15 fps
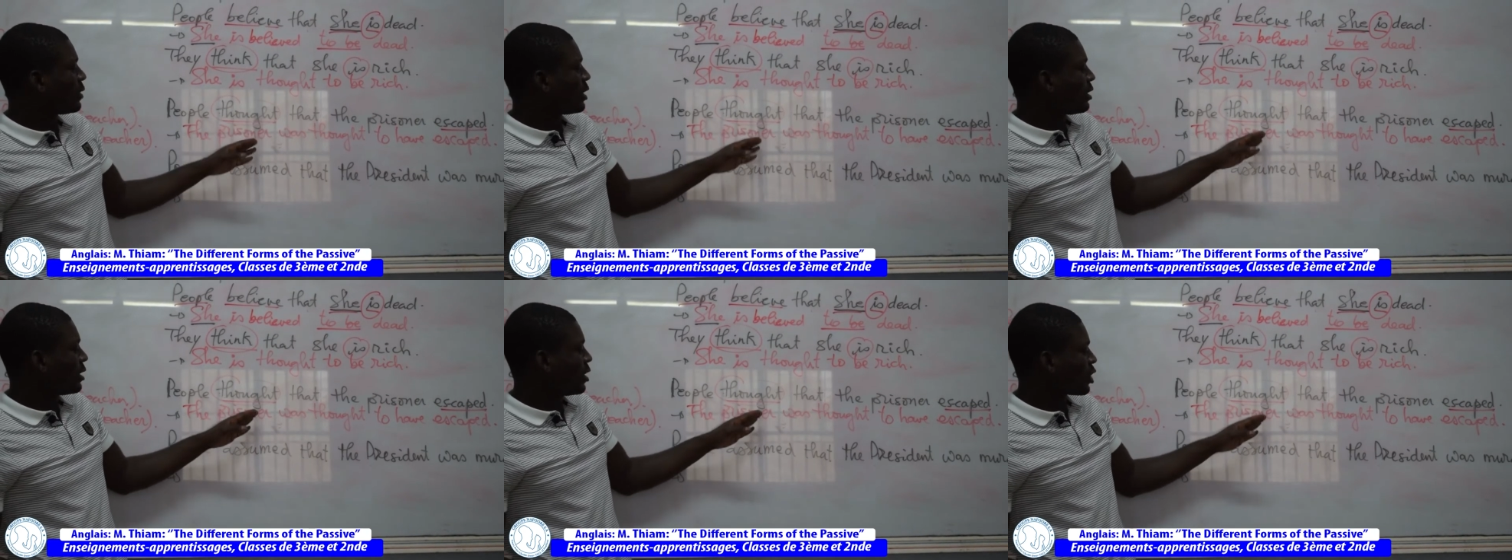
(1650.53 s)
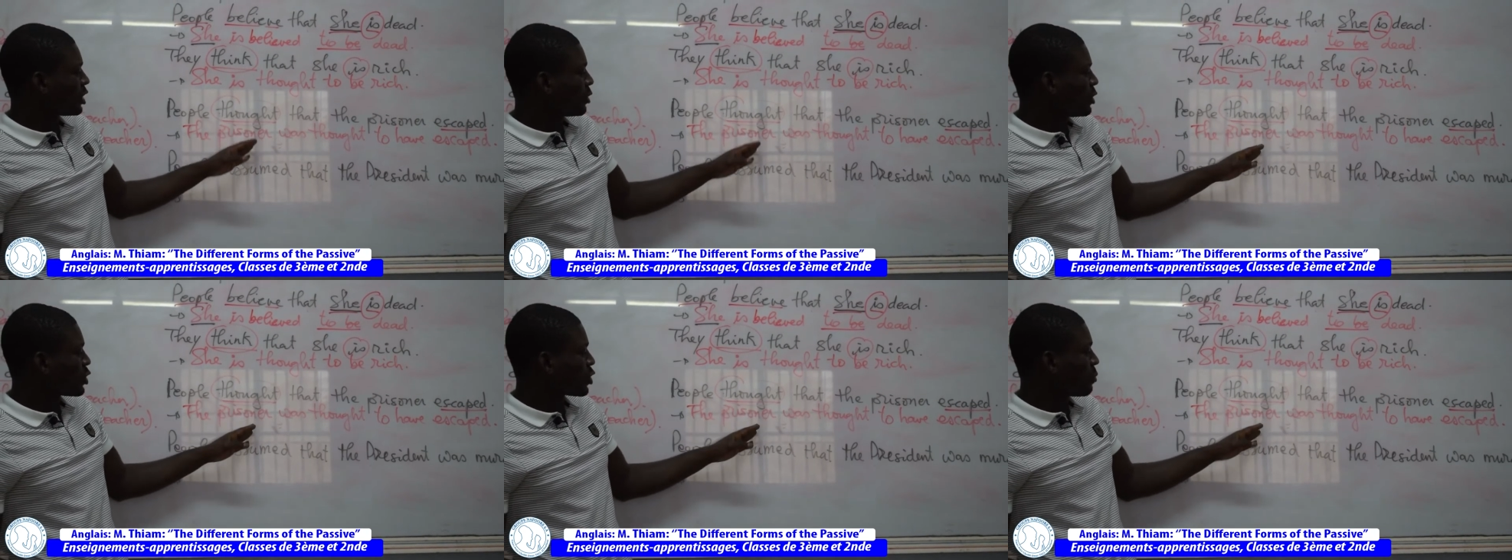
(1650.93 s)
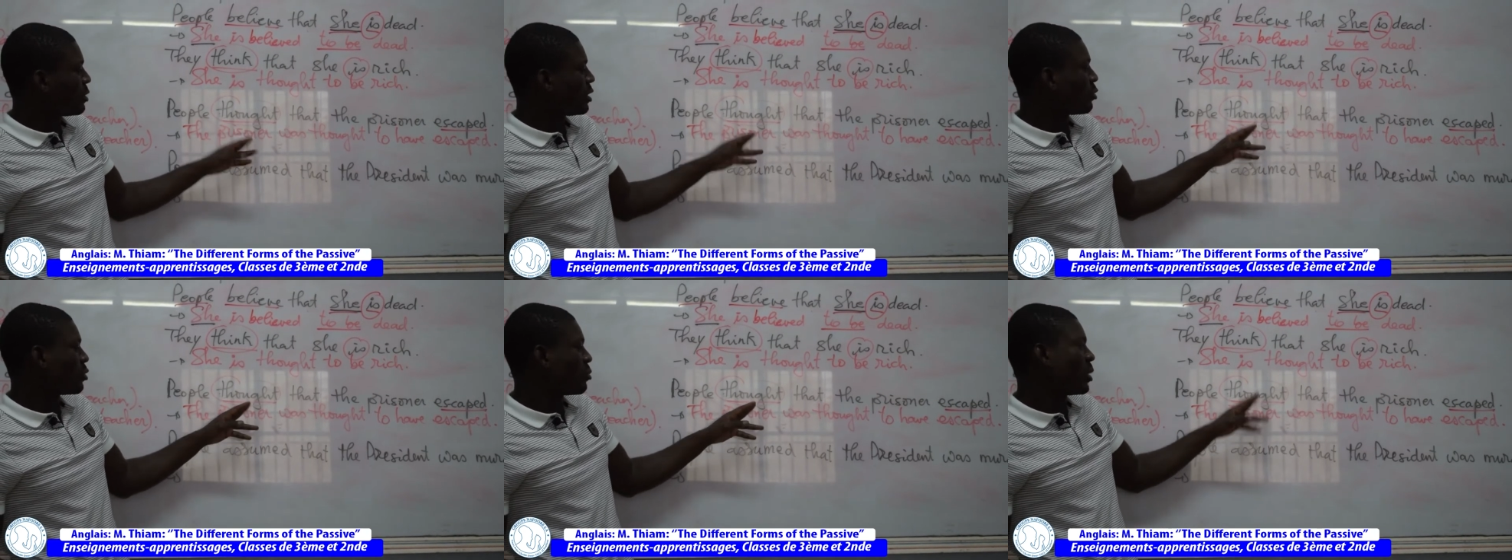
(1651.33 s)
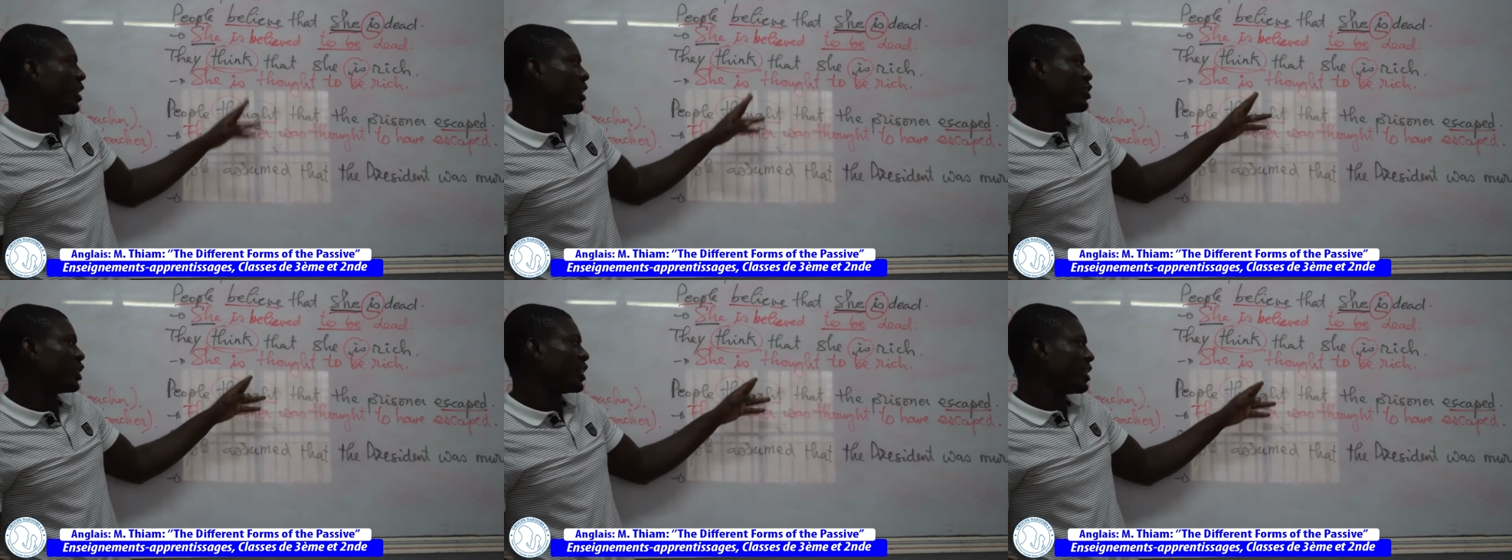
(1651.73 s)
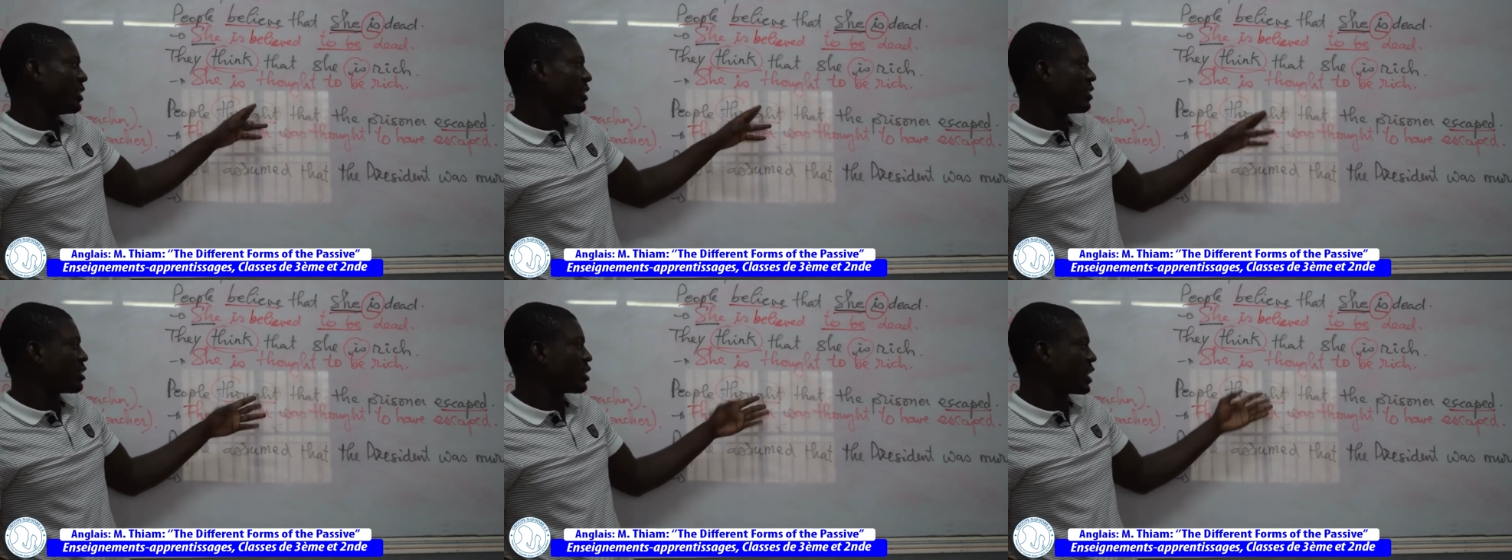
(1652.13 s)
the auxiliary to be will be conjugated
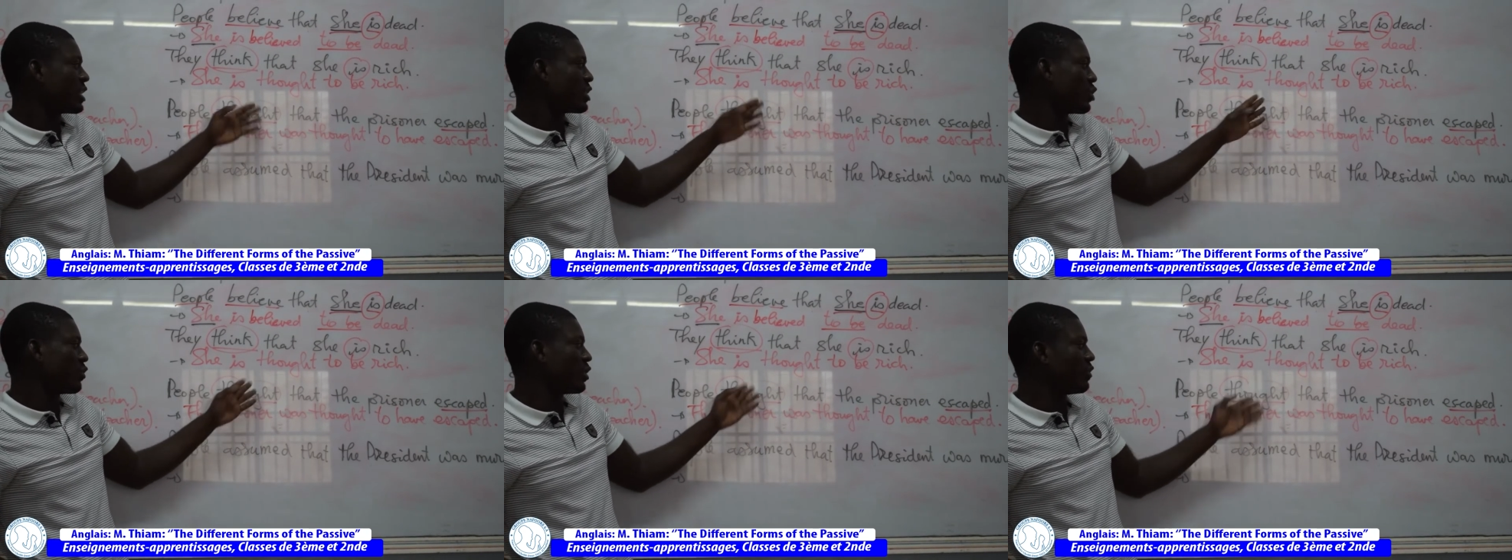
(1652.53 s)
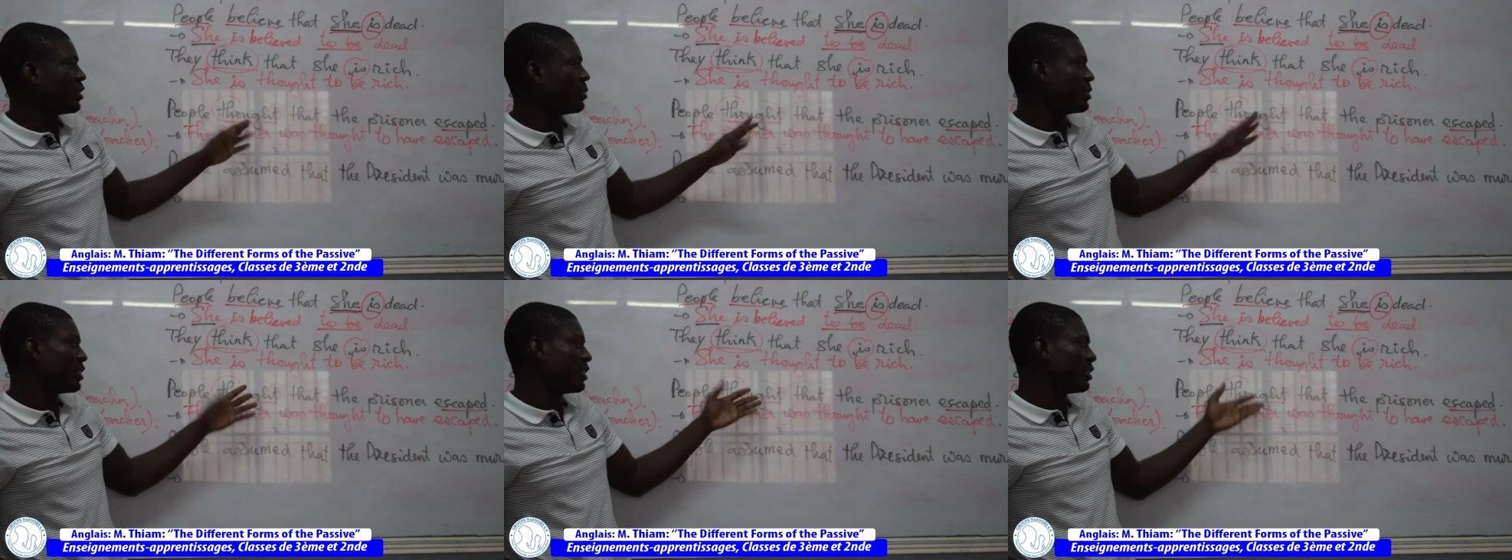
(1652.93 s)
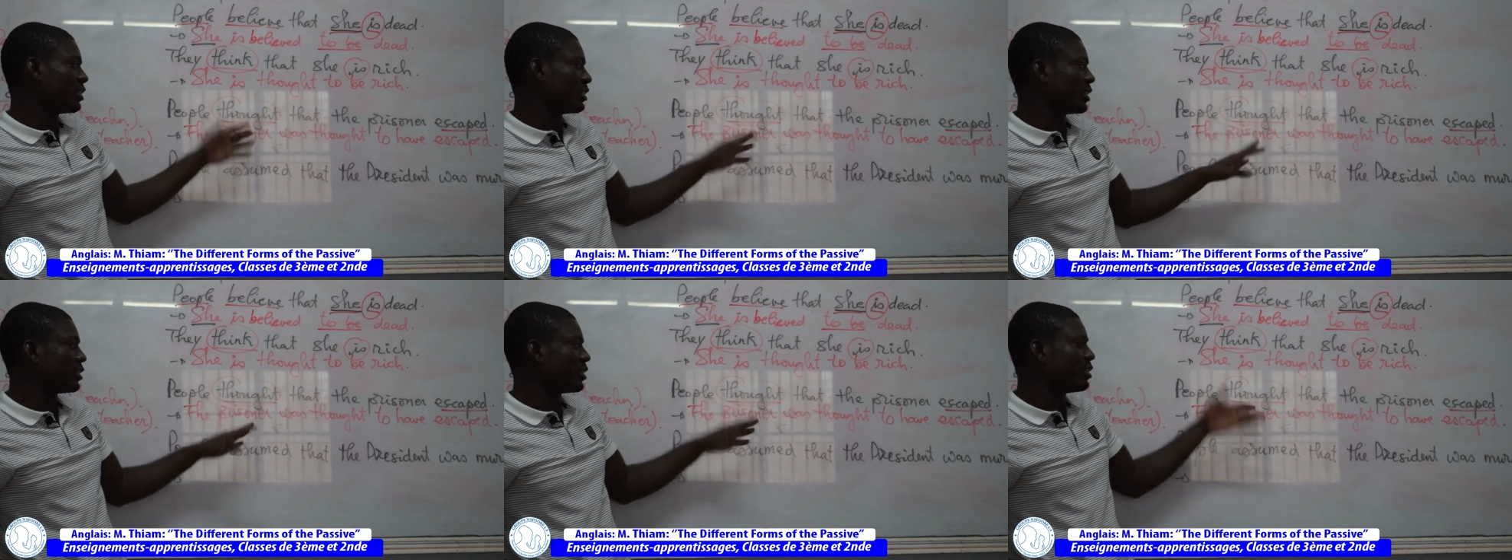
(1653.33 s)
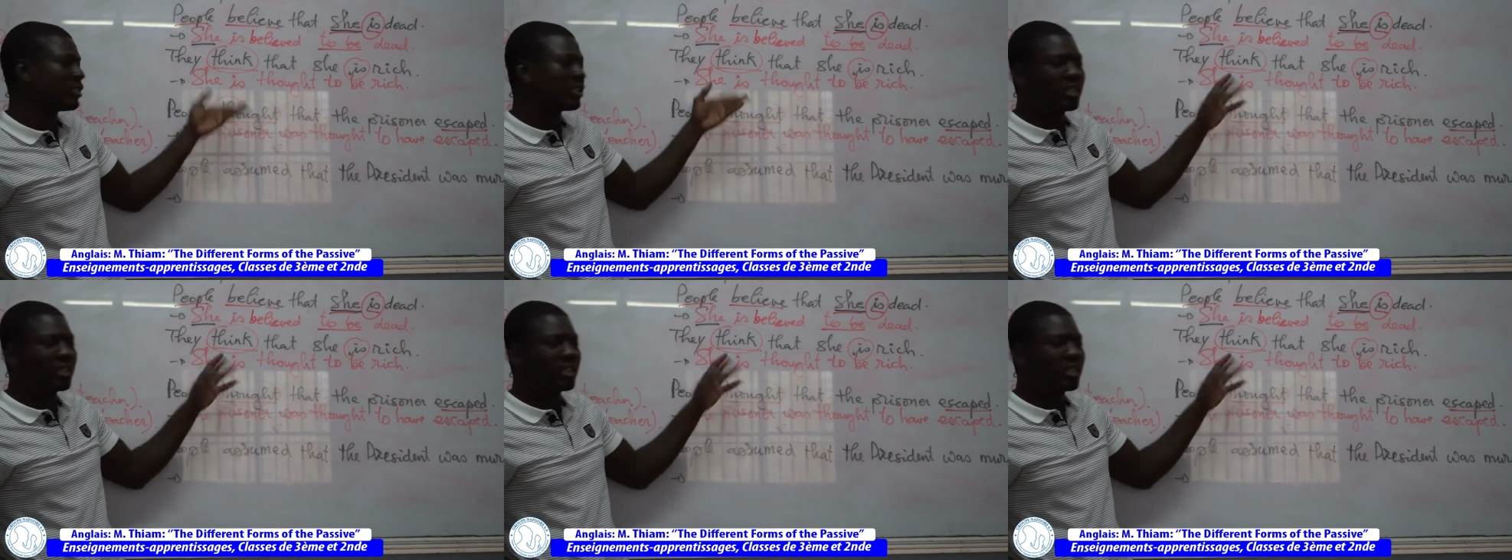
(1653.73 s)
in the tense of the verb in the sentence,